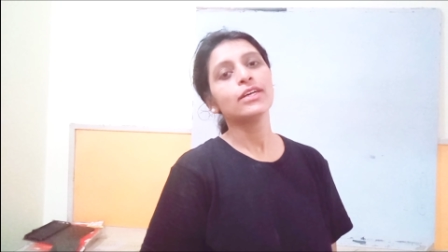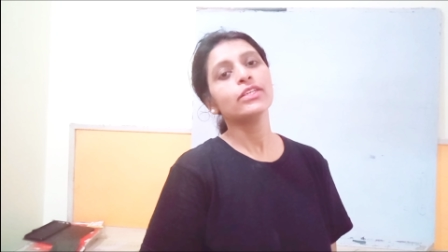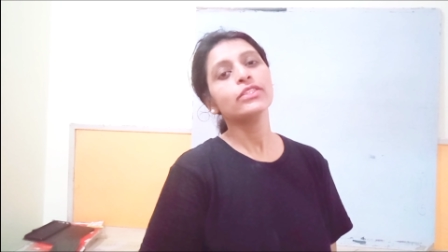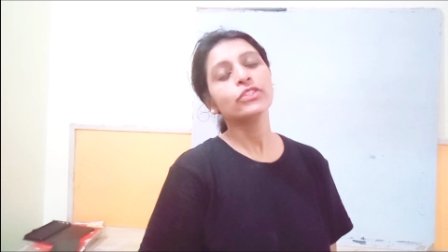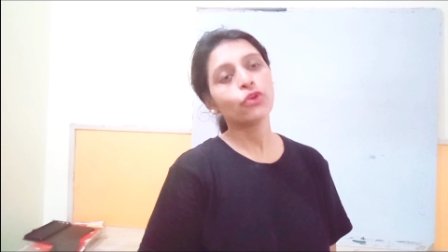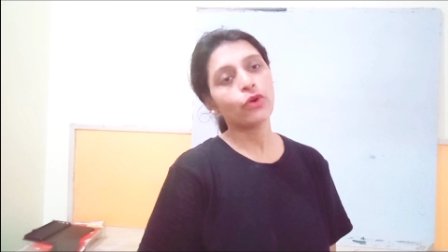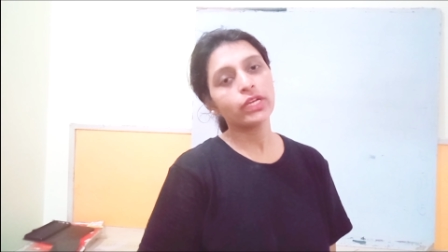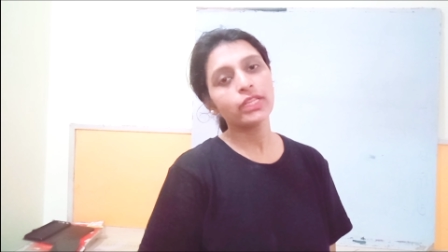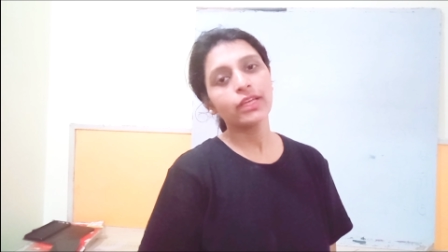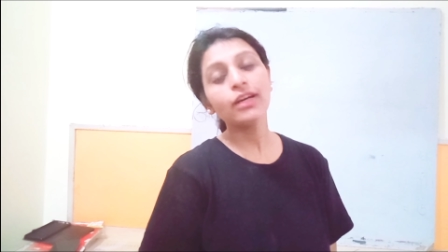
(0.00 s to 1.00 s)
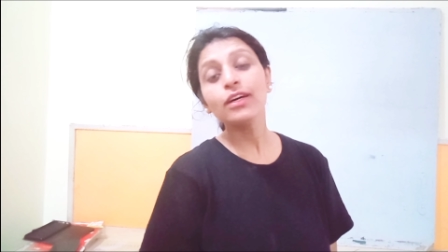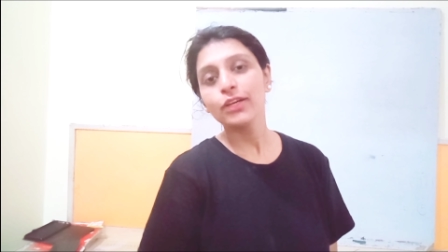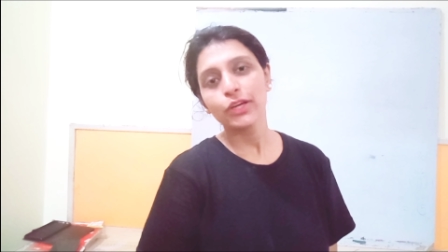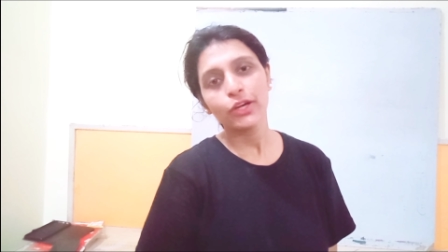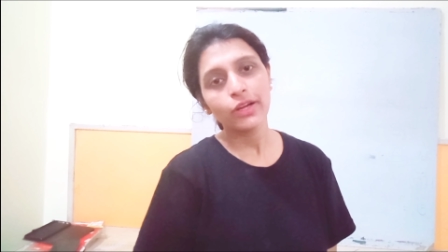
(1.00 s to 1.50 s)
join the
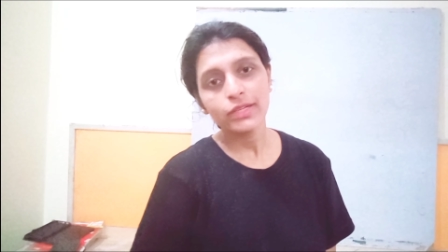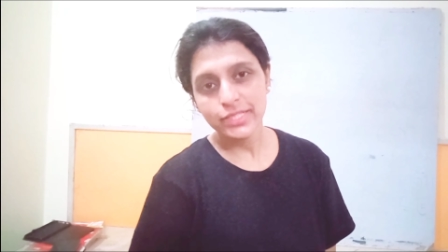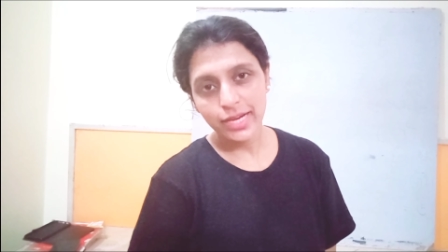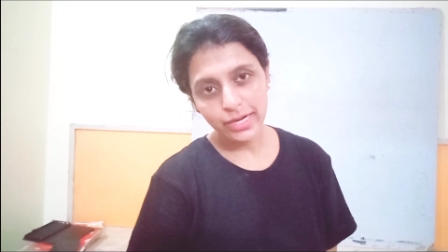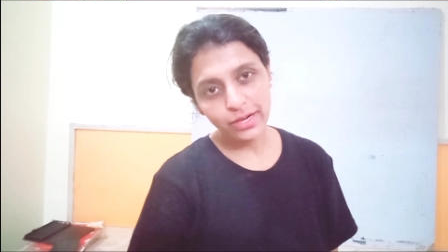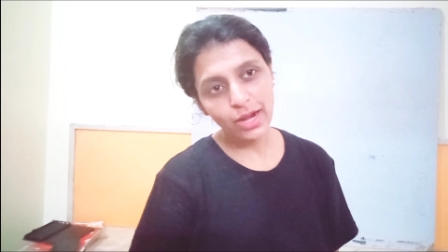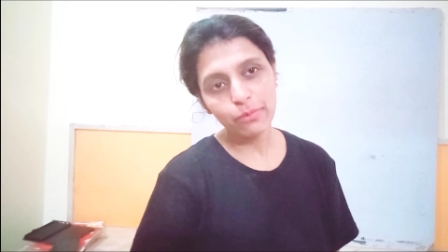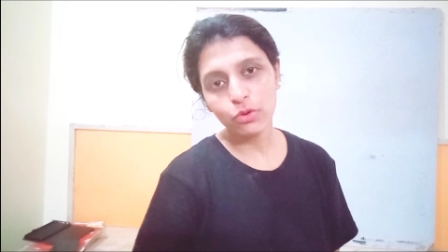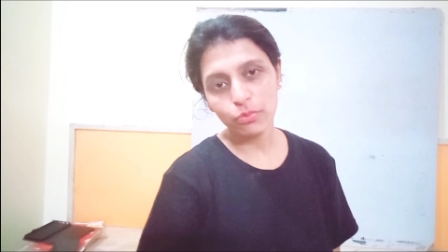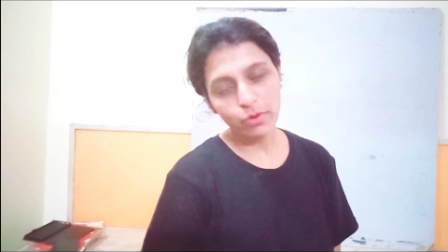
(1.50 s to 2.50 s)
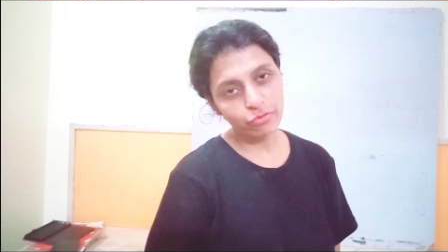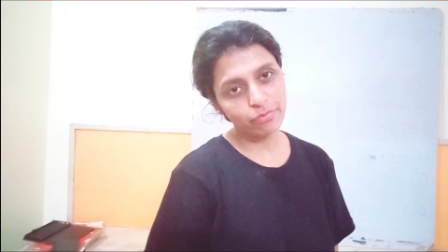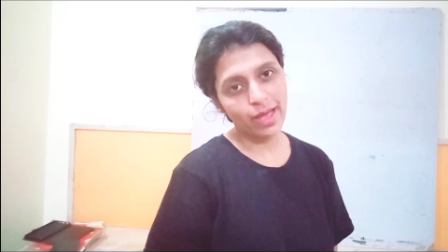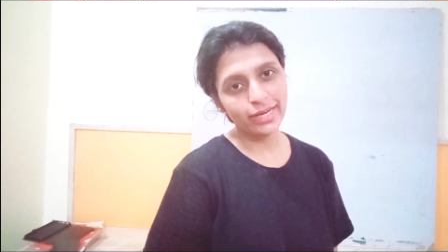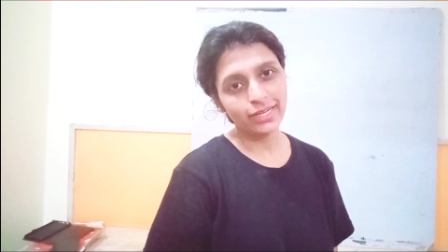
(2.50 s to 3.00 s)
Telegram group of
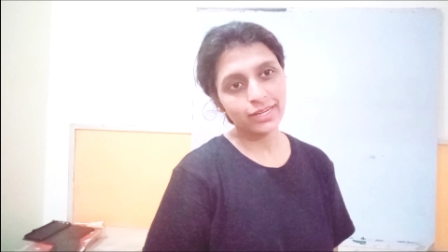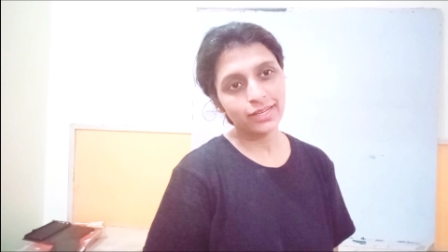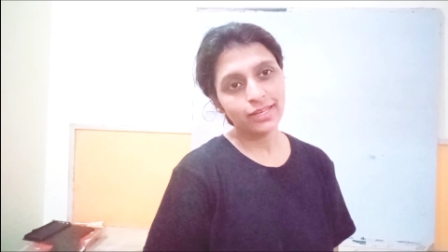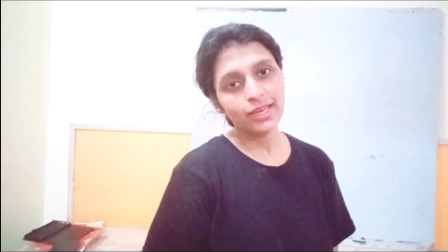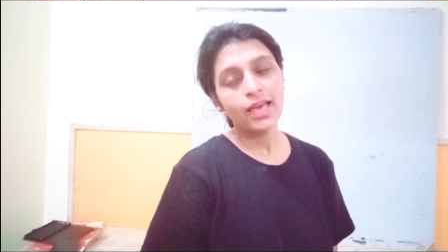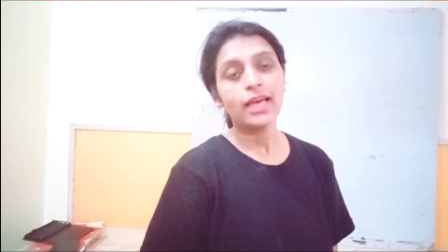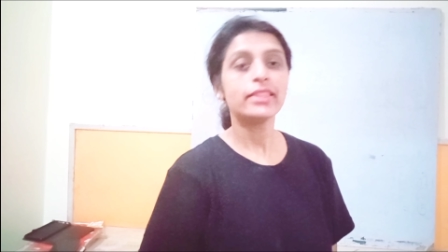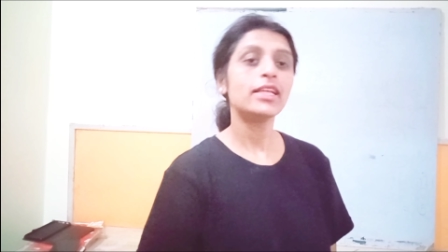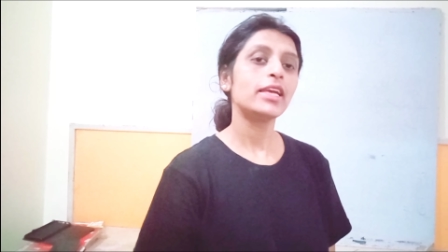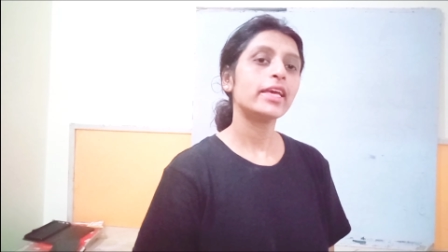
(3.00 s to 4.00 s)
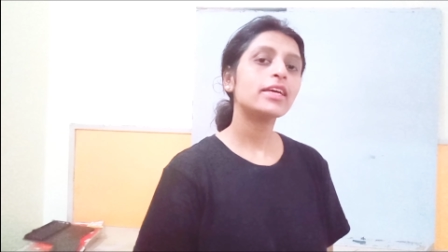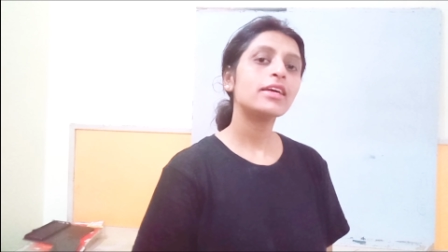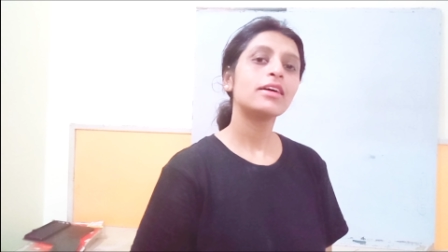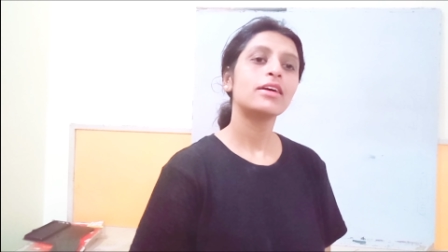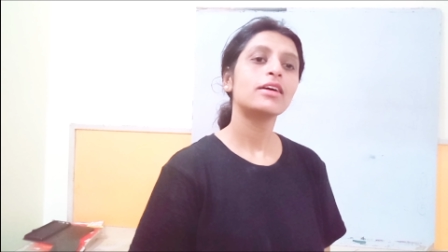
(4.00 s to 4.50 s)
mine. The link
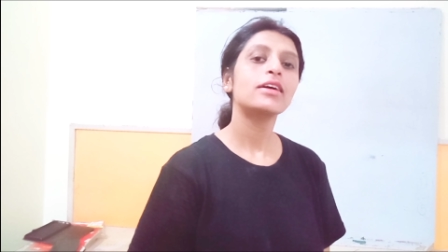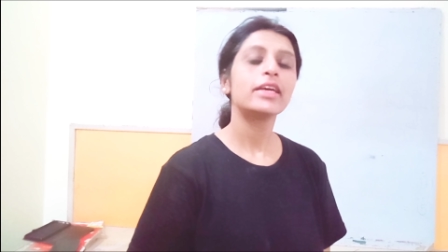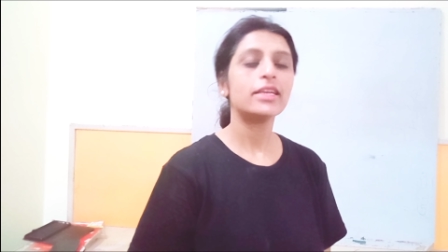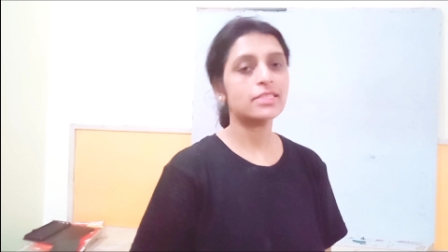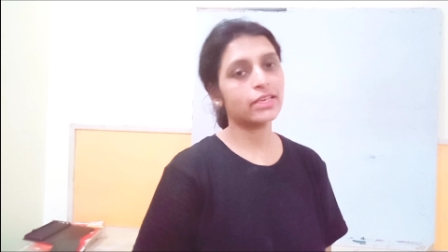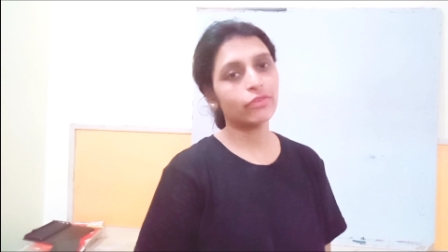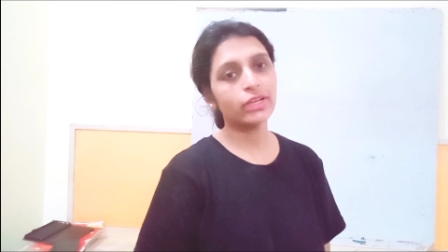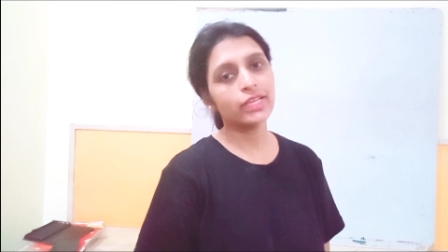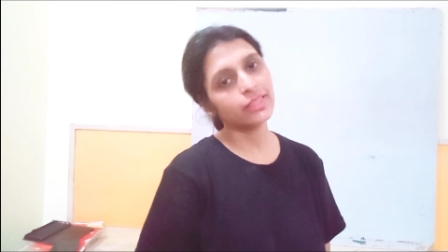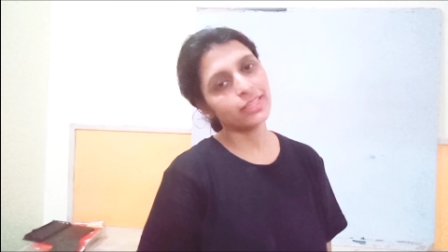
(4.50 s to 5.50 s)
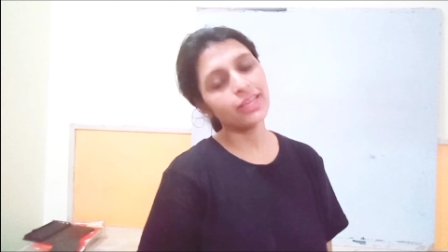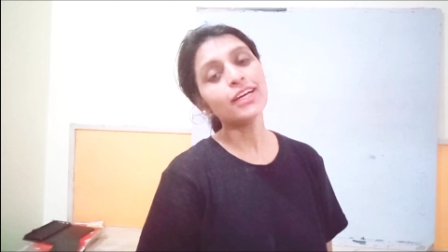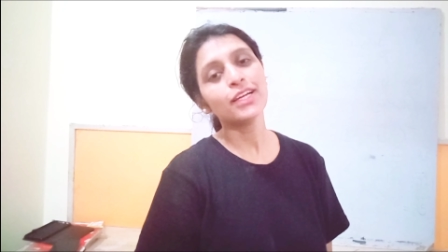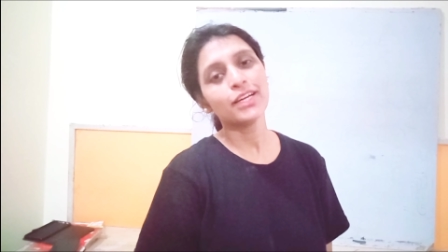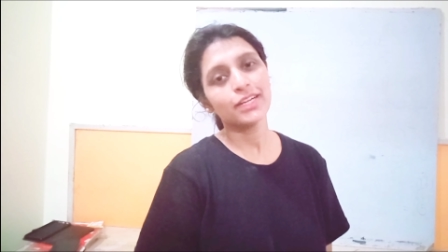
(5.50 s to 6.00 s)
is given in the
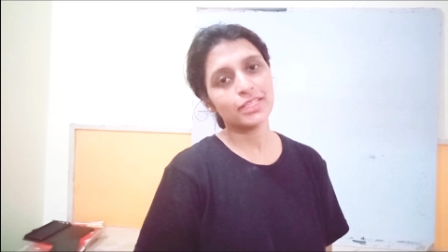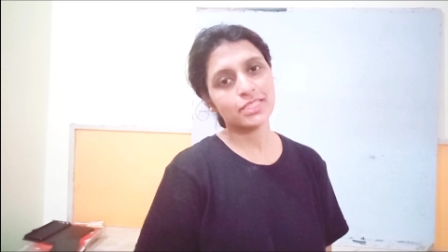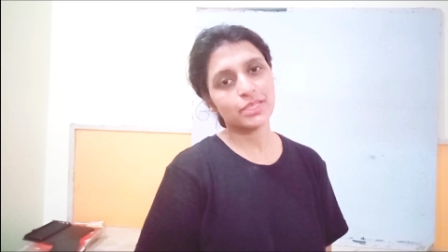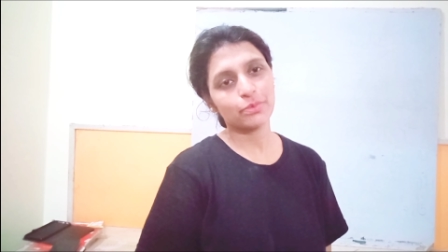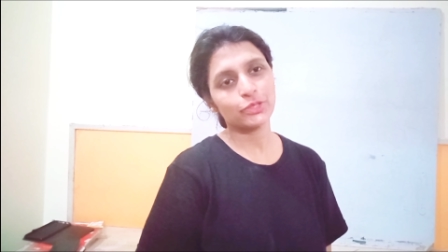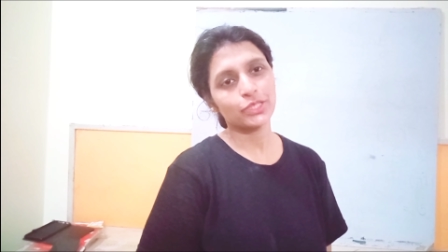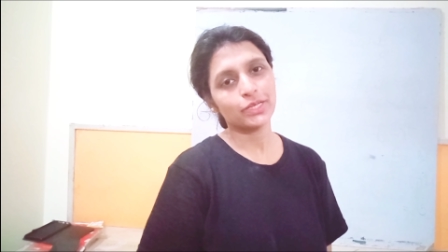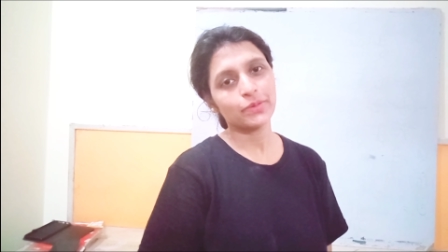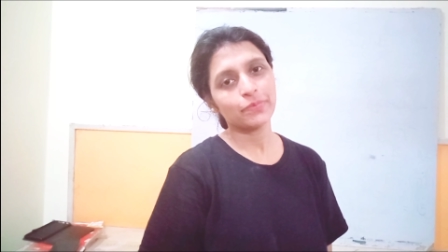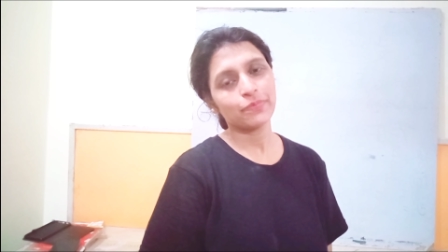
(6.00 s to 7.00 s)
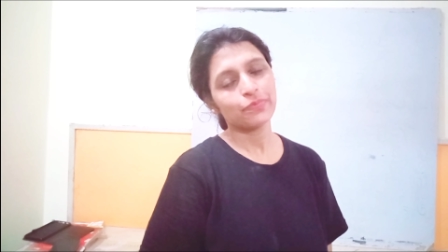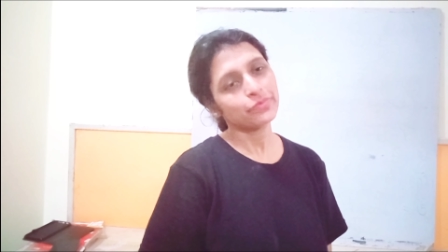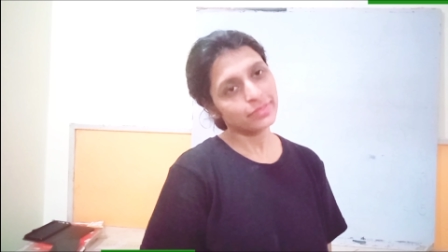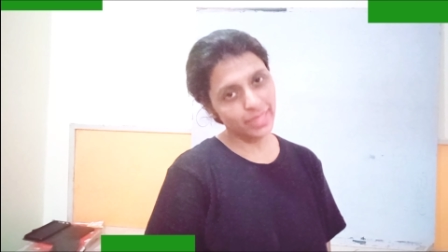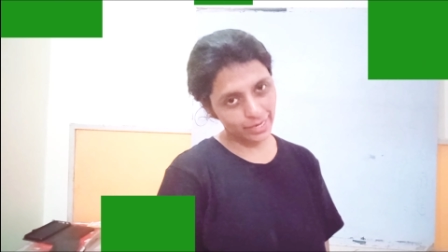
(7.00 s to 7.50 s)
description.
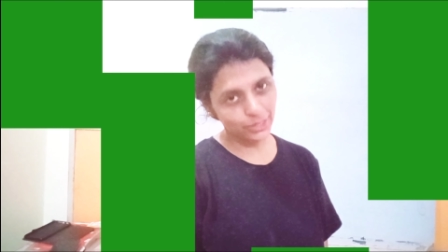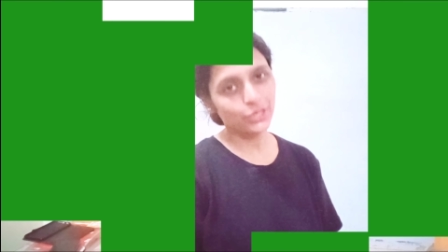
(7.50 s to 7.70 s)
Thank you.